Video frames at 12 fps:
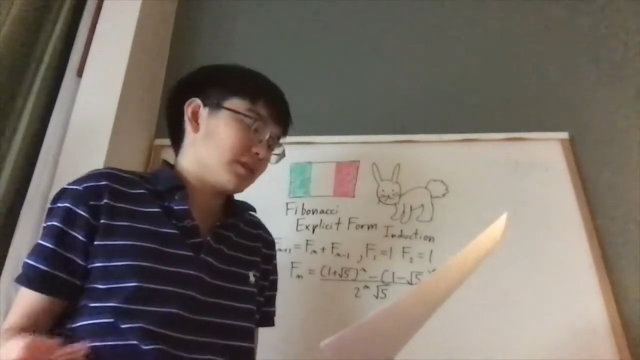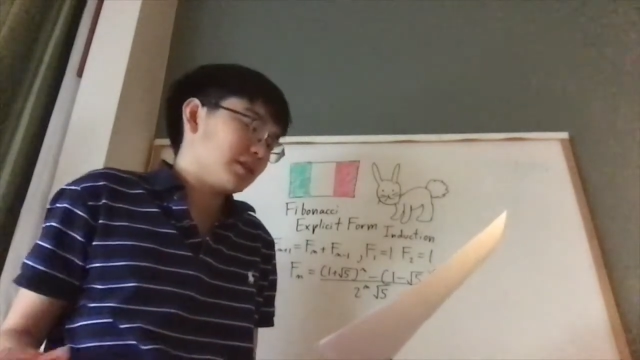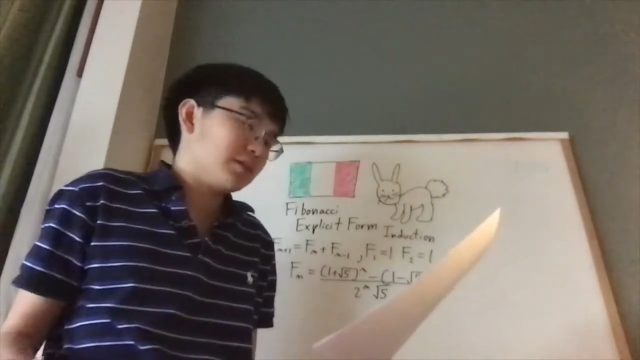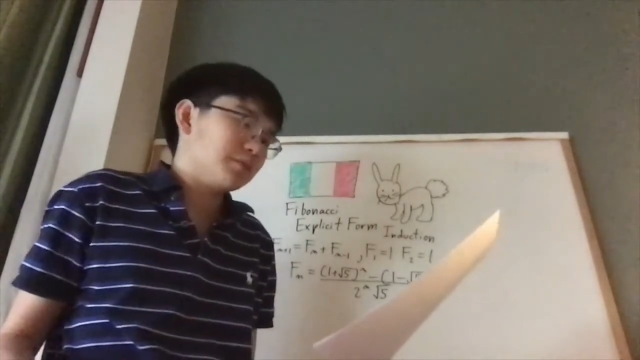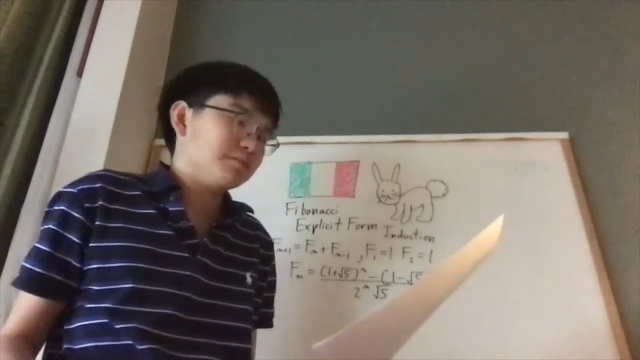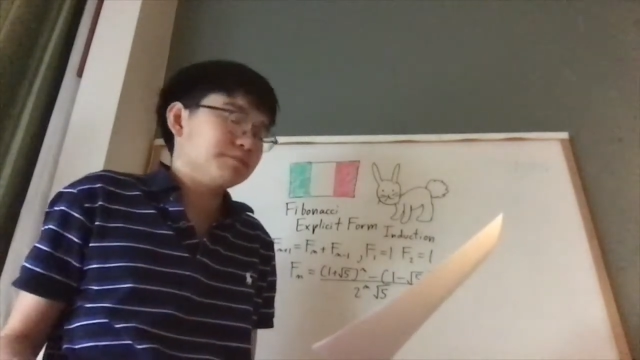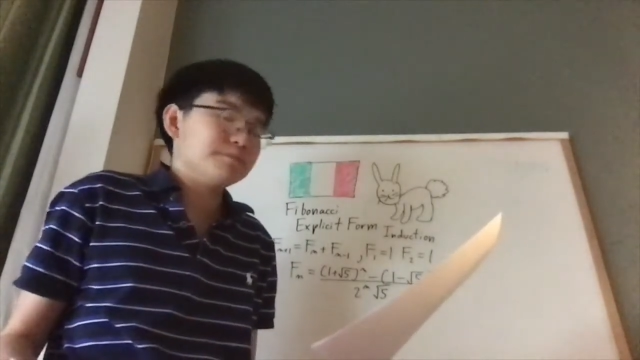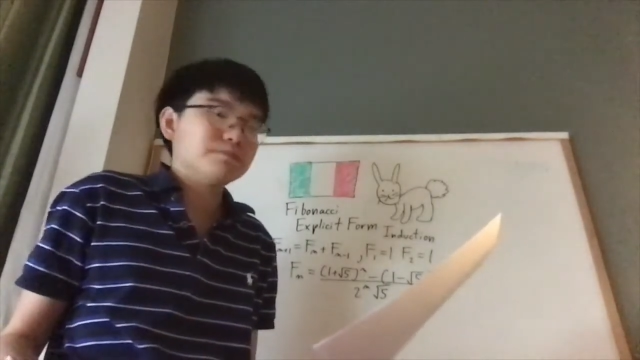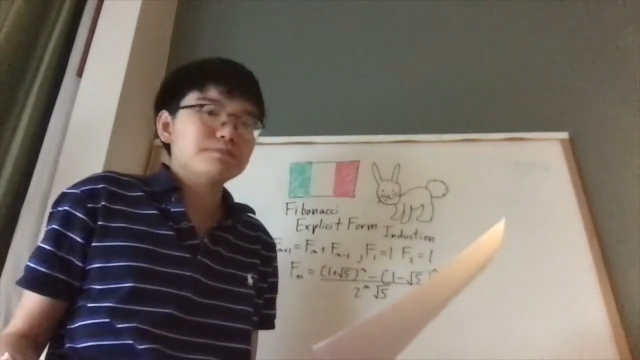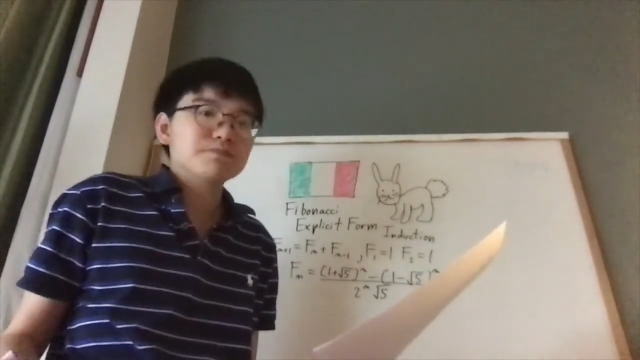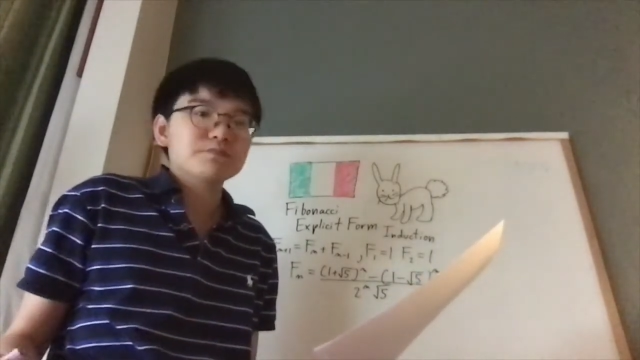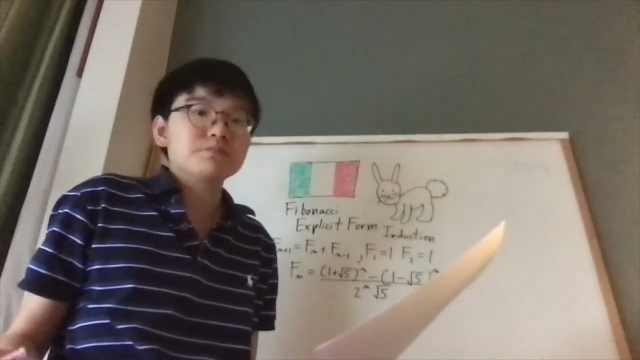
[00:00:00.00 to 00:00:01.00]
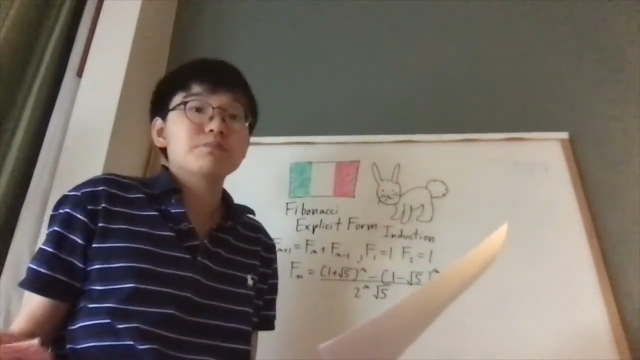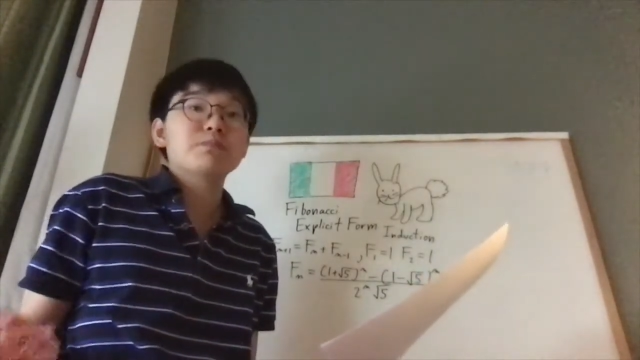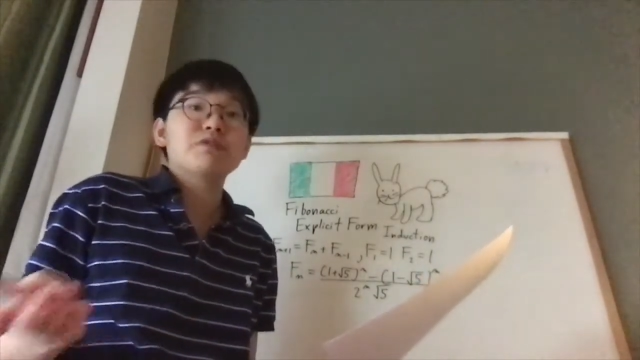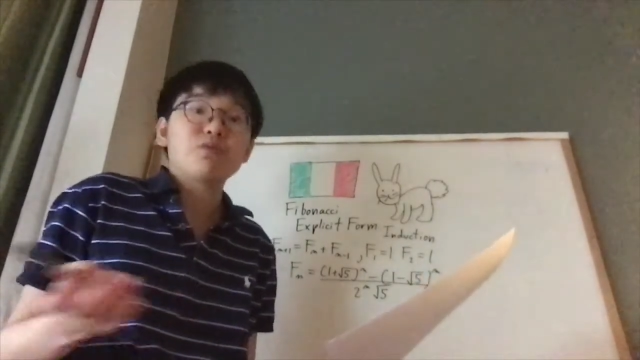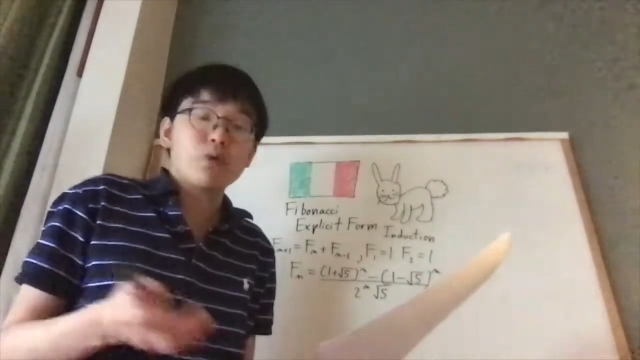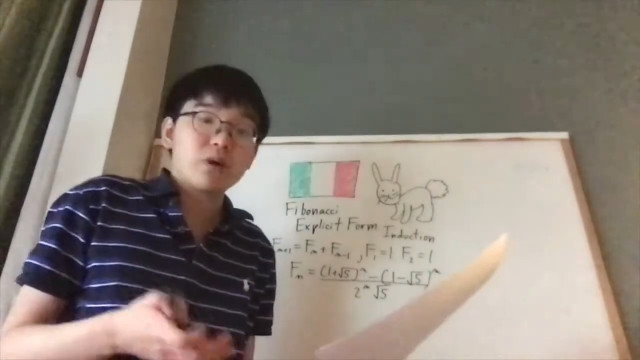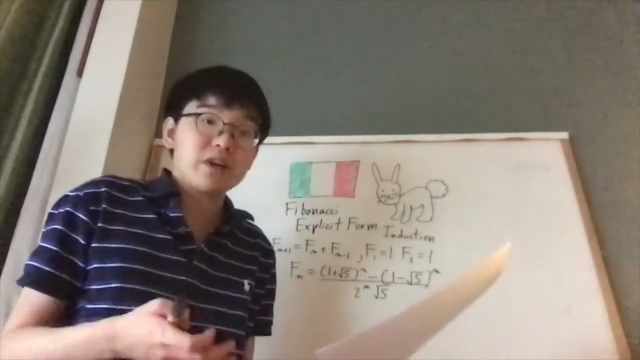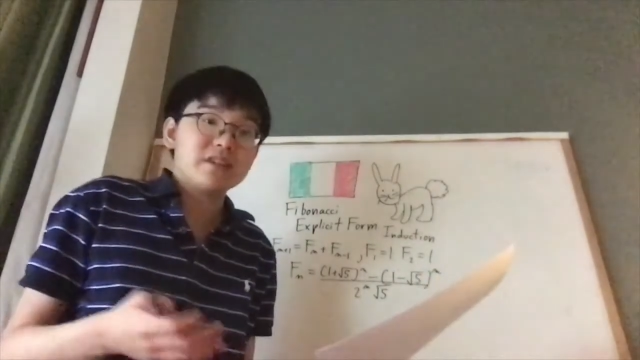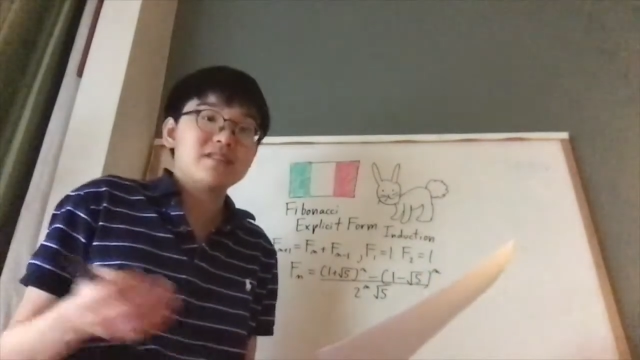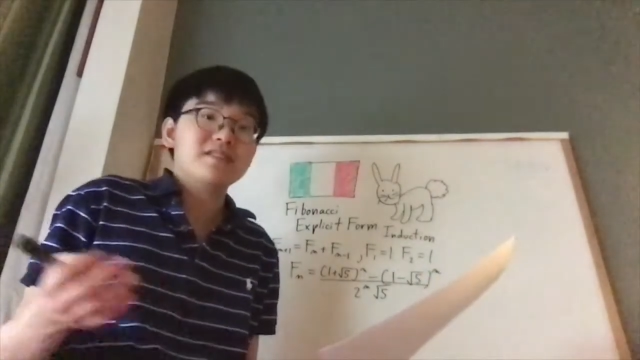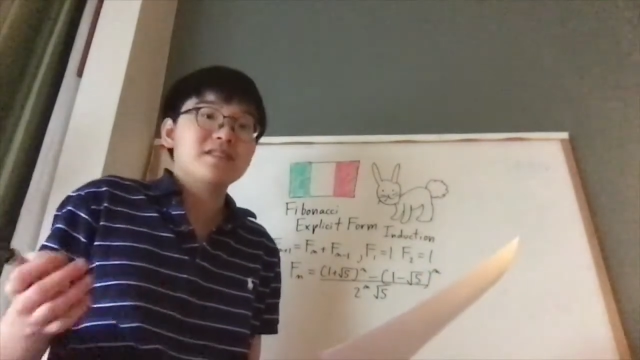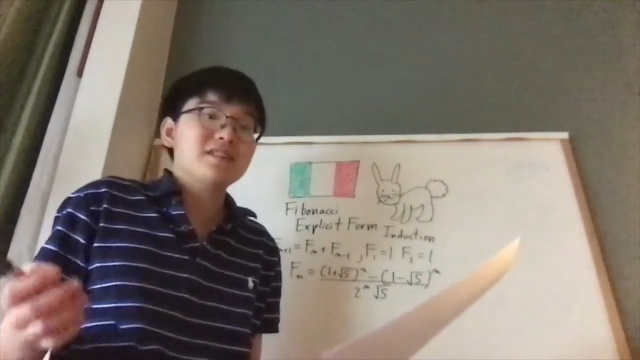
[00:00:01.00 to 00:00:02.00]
Um, before it.